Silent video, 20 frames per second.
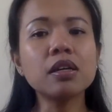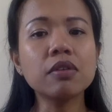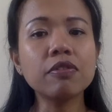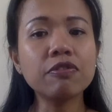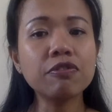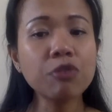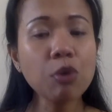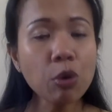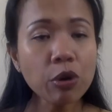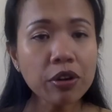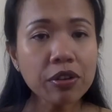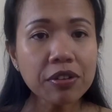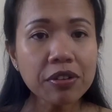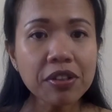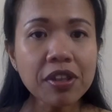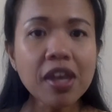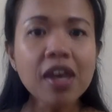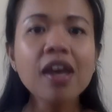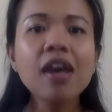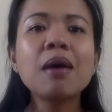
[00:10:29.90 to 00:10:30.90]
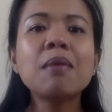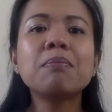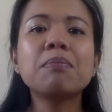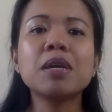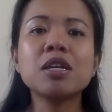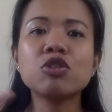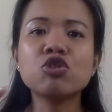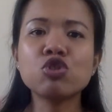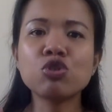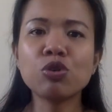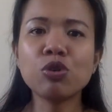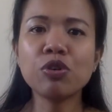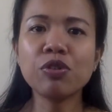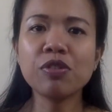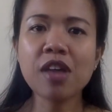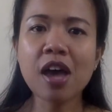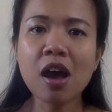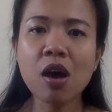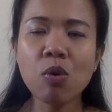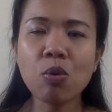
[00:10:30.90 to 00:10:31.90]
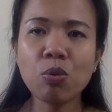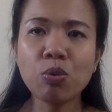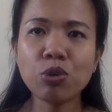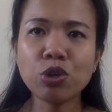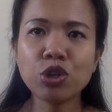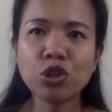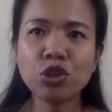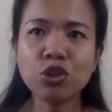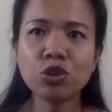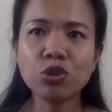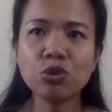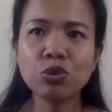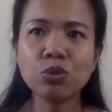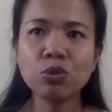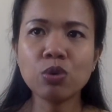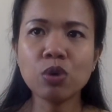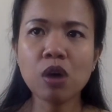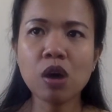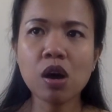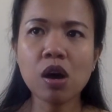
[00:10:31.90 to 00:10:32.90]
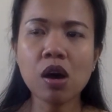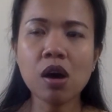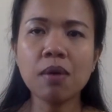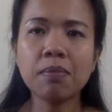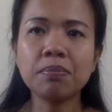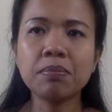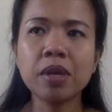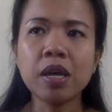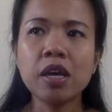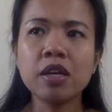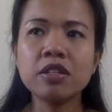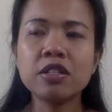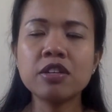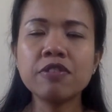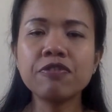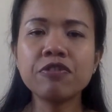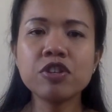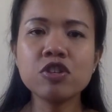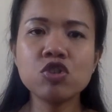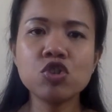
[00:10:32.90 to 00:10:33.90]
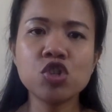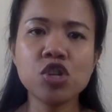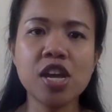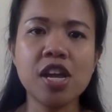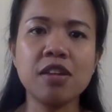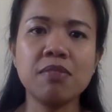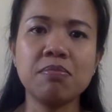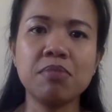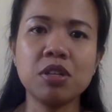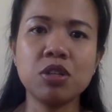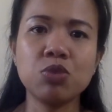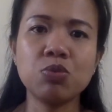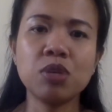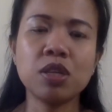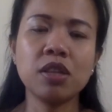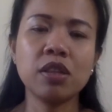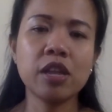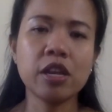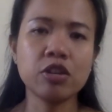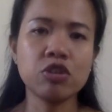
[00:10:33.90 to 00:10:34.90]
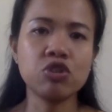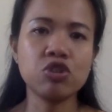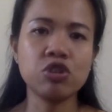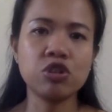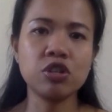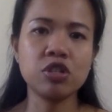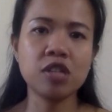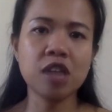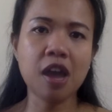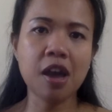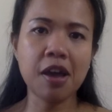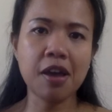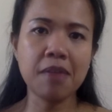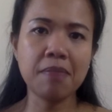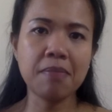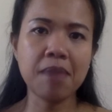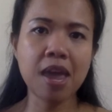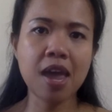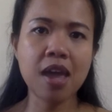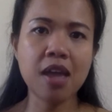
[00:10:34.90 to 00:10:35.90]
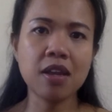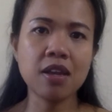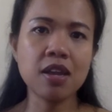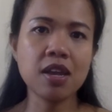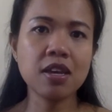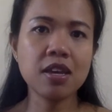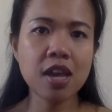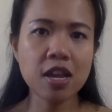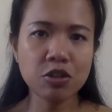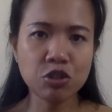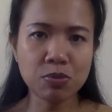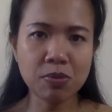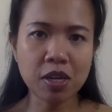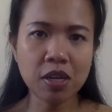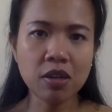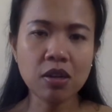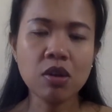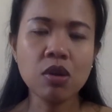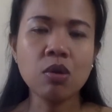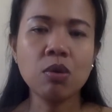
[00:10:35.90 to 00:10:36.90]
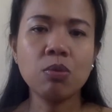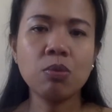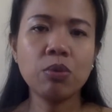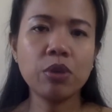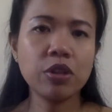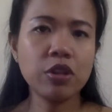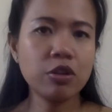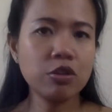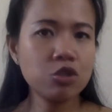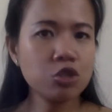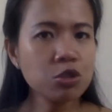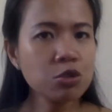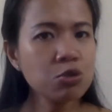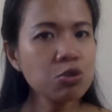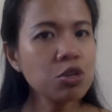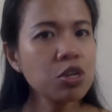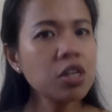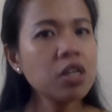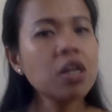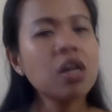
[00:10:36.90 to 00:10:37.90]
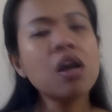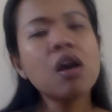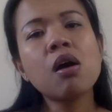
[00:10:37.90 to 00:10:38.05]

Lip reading: Fourth, make sure that you differentiate between lecture time and engagement with your children.